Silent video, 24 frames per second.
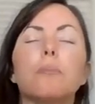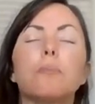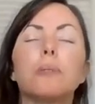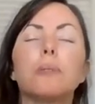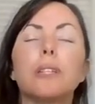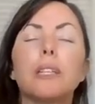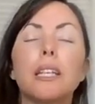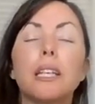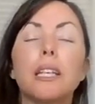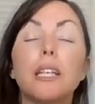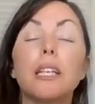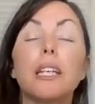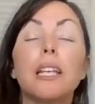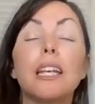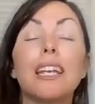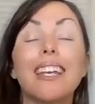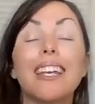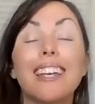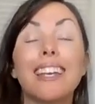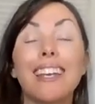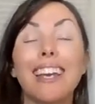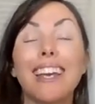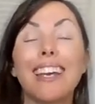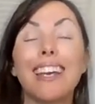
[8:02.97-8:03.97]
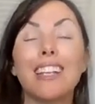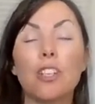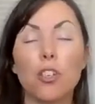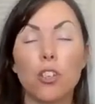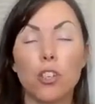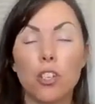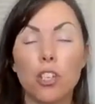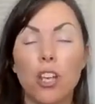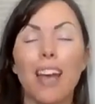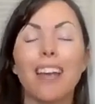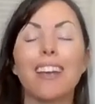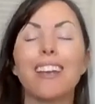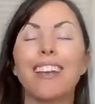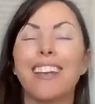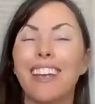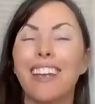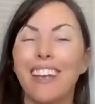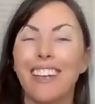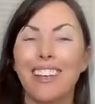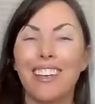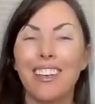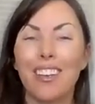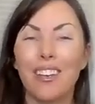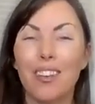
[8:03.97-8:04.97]
bleeding and
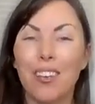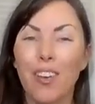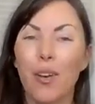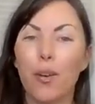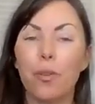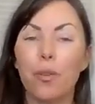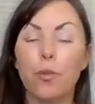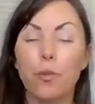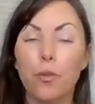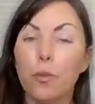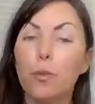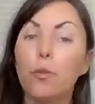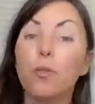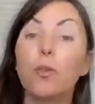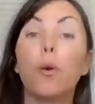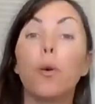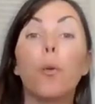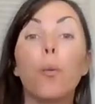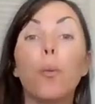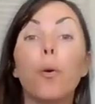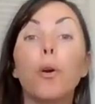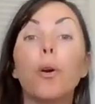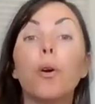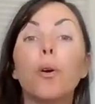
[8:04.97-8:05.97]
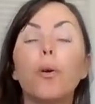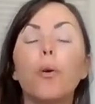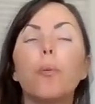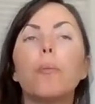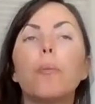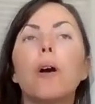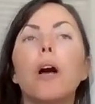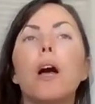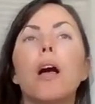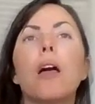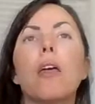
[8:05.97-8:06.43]
shedding, you know, through the womb,